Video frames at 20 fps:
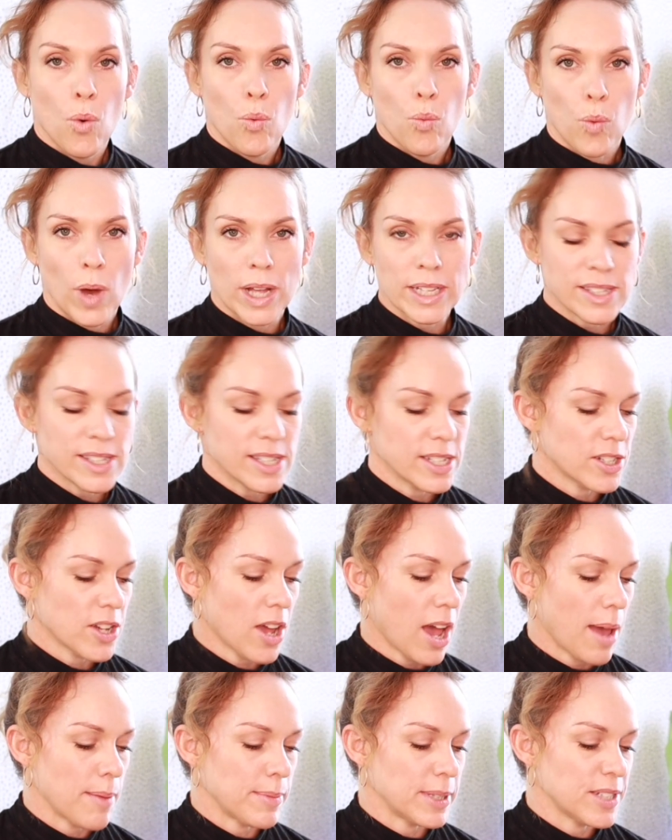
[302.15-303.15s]
Once the
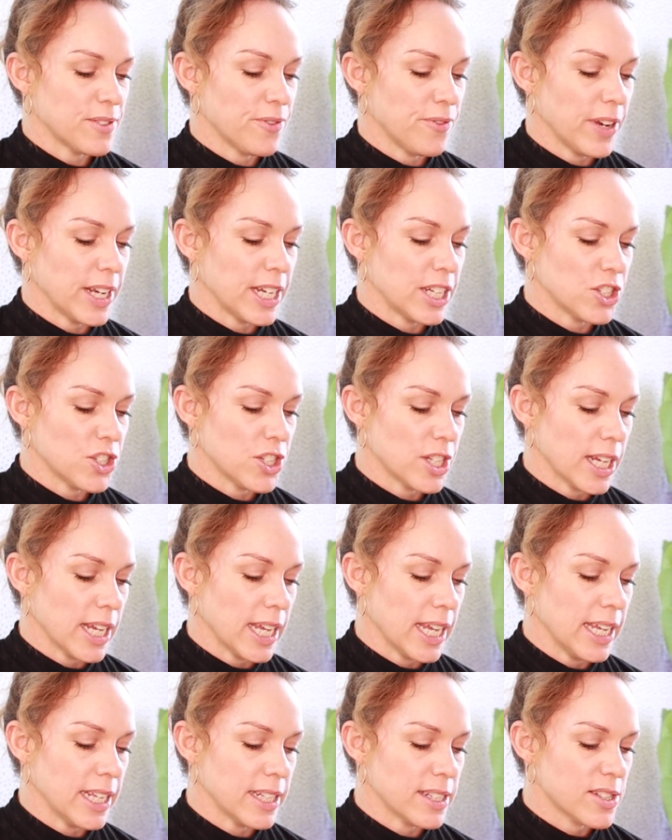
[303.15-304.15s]
timer's finished,
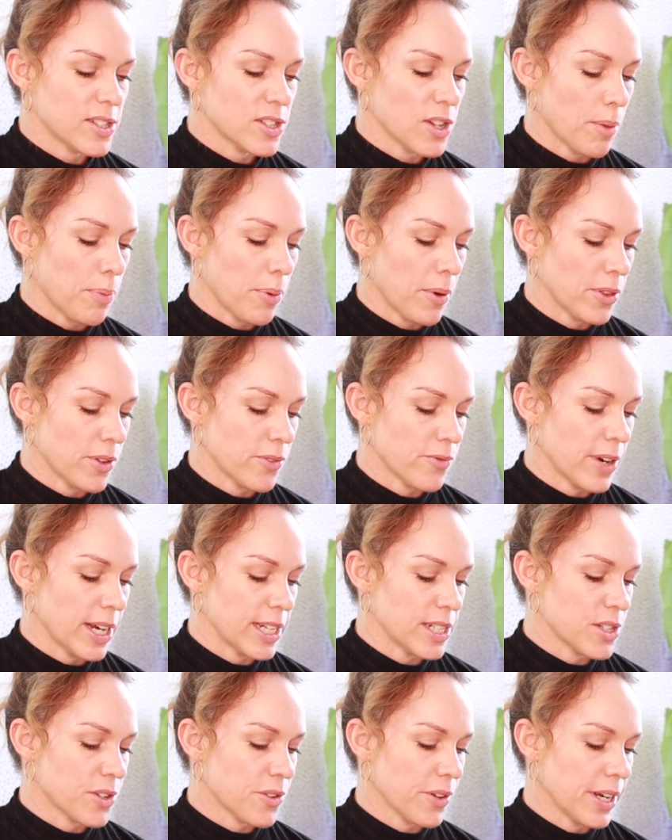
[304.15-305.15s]
hit stop on the
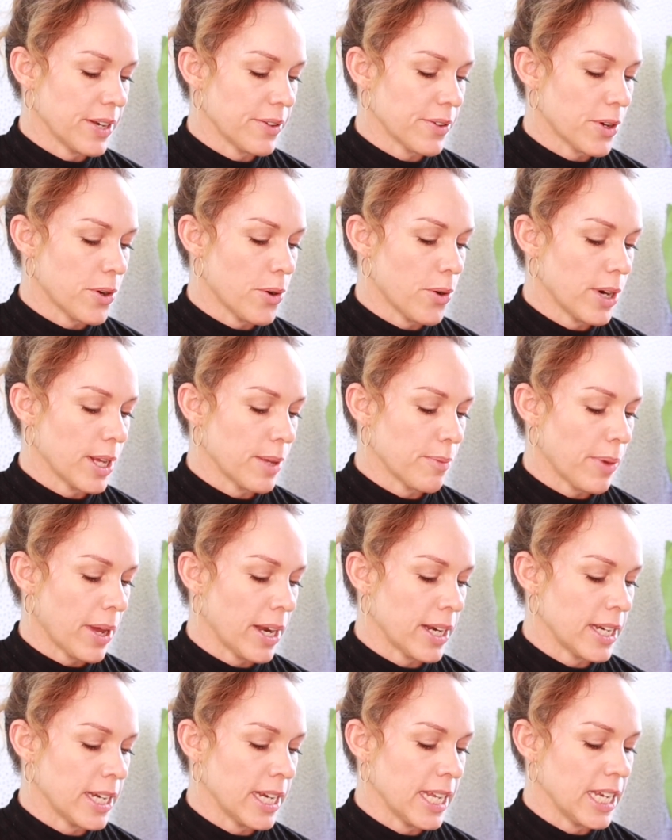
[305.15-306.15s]
red screen recording
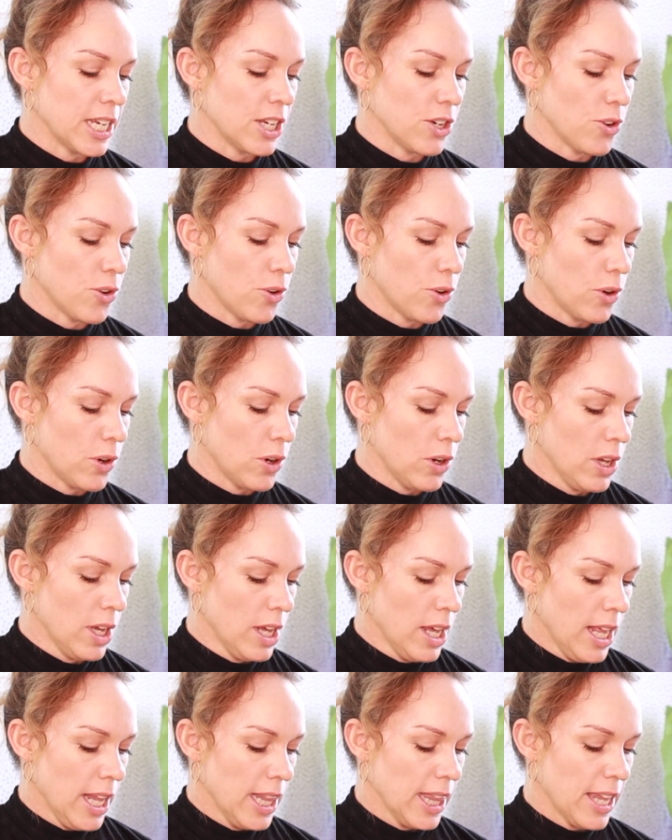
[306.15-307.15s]
button in your
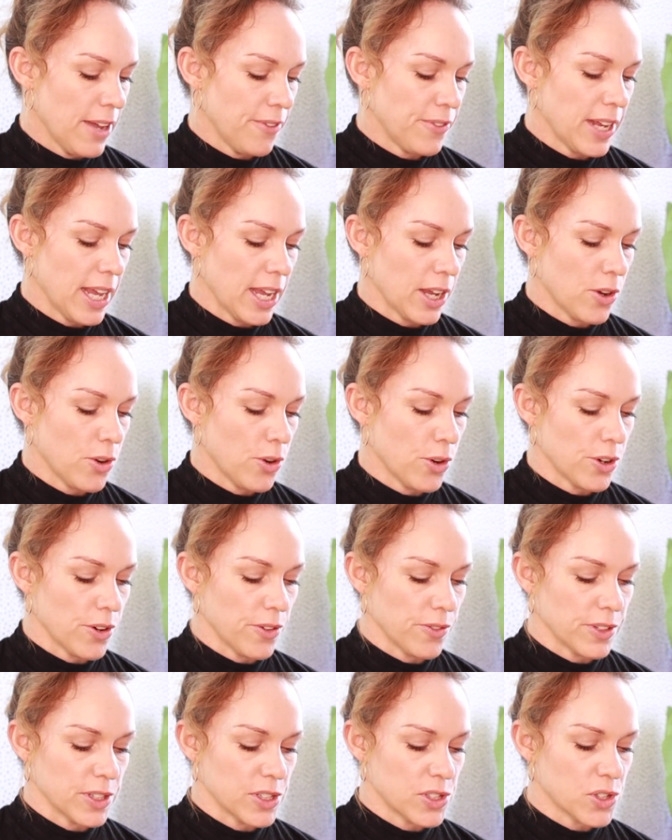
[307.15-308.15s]
left-hand corner
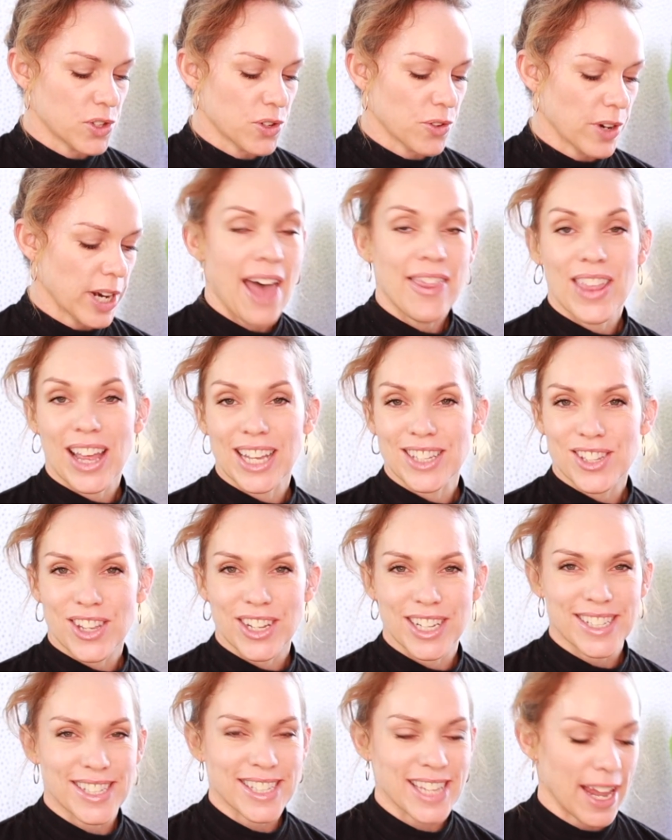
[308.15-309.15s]
of your screen, and that's
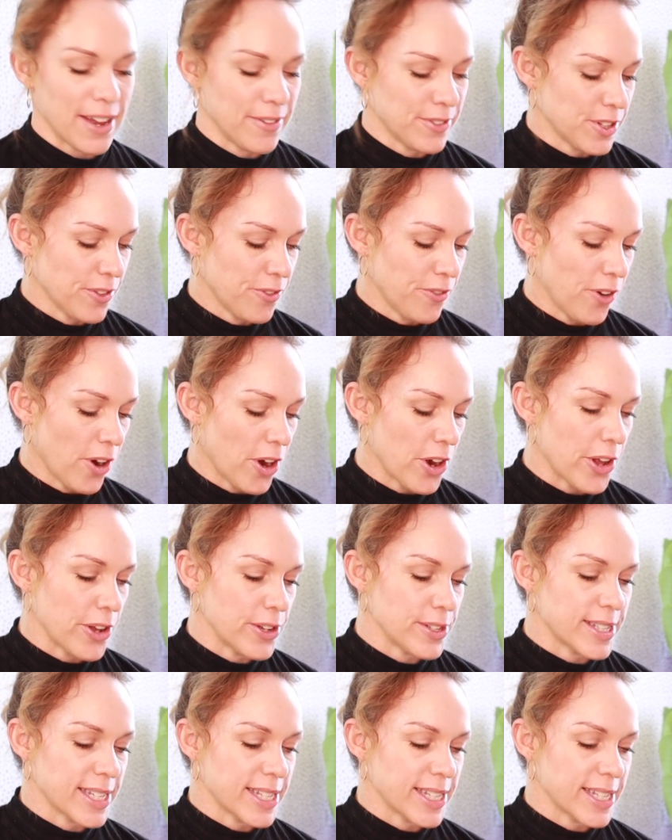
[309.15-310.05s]
gonna save to photos